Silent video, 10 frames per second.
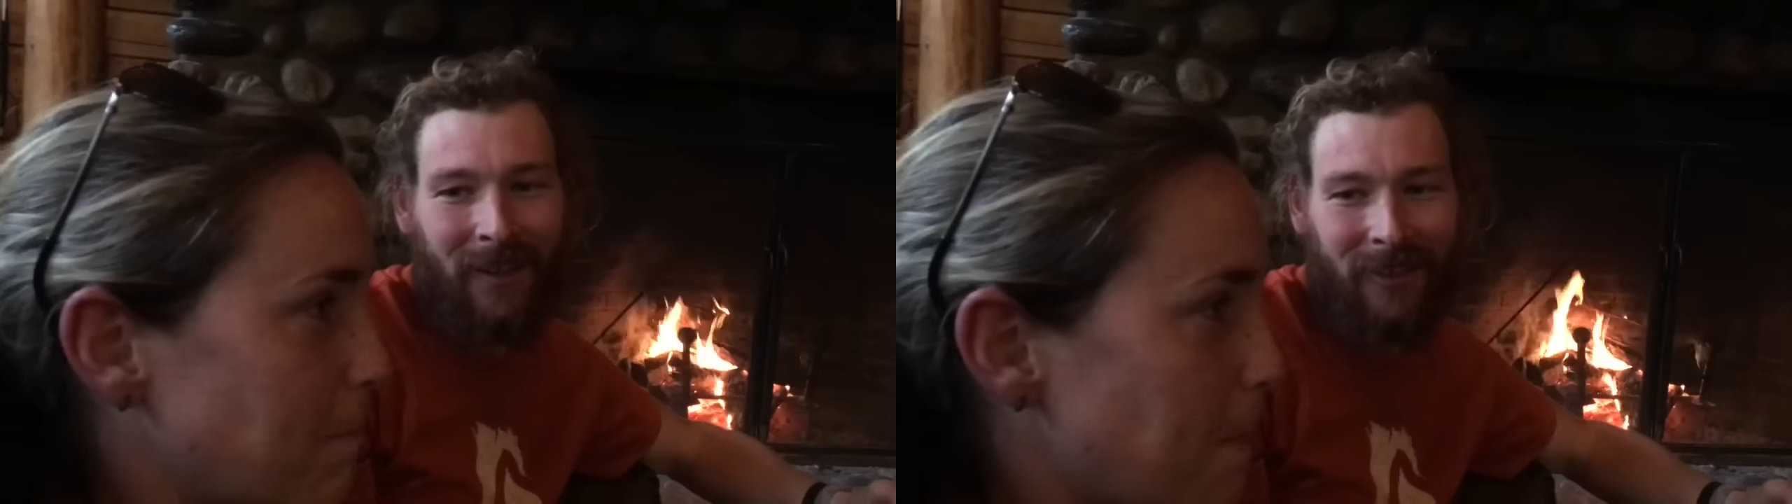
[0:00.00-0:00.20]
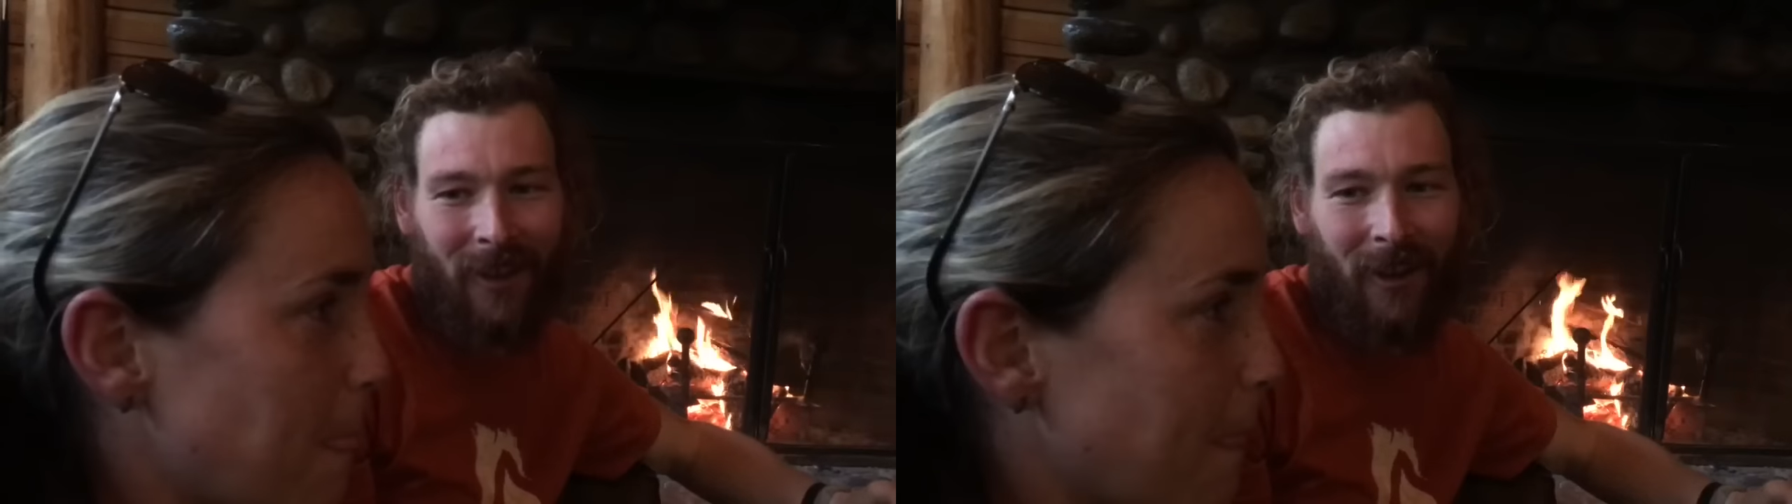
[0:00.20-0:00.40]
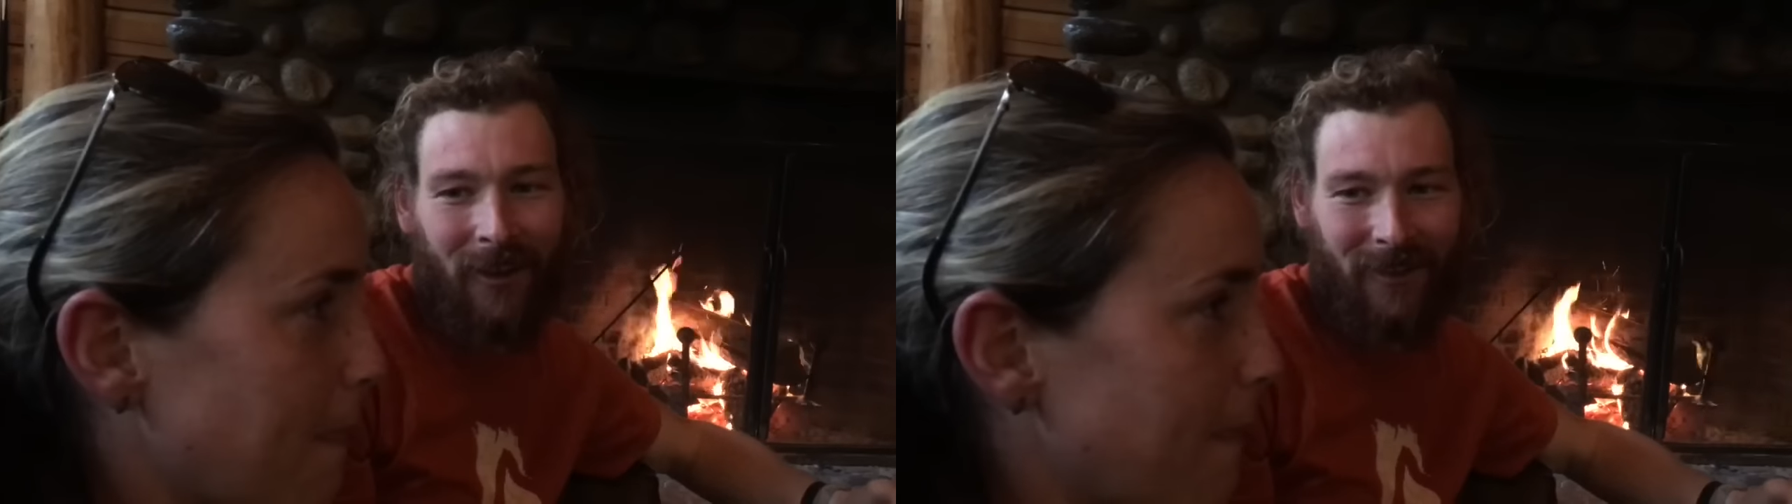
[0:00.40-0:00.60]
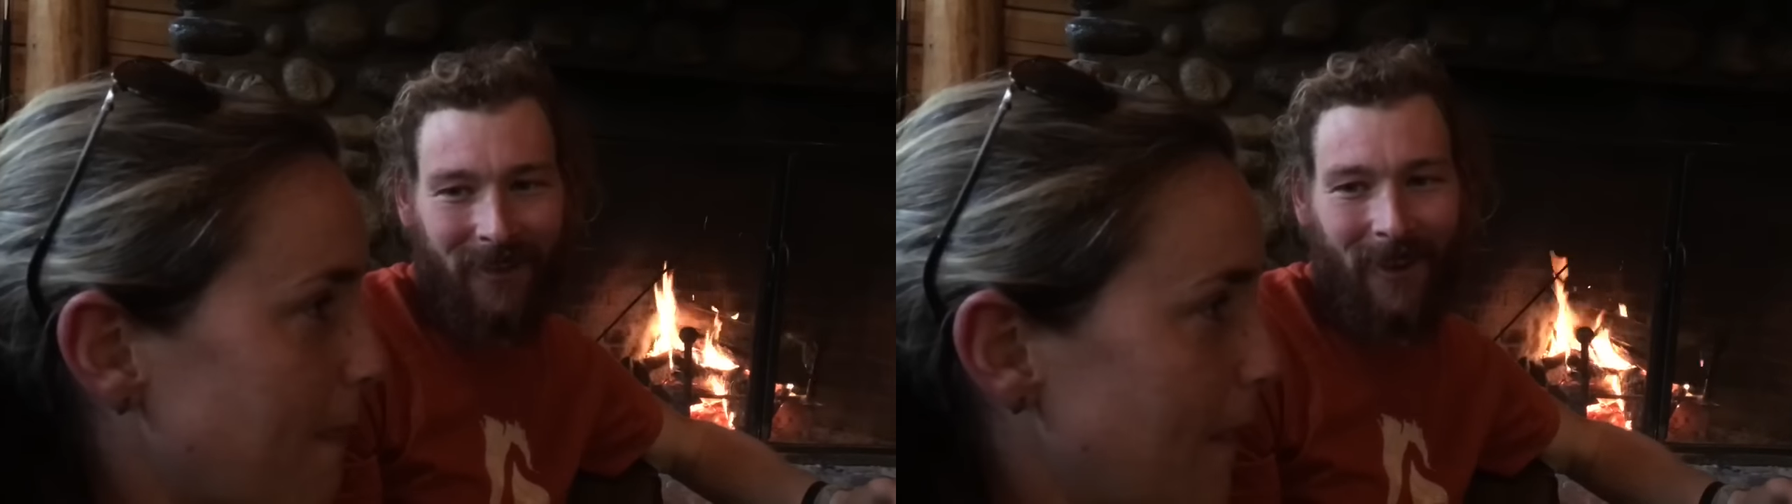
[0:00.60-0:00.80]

years ago.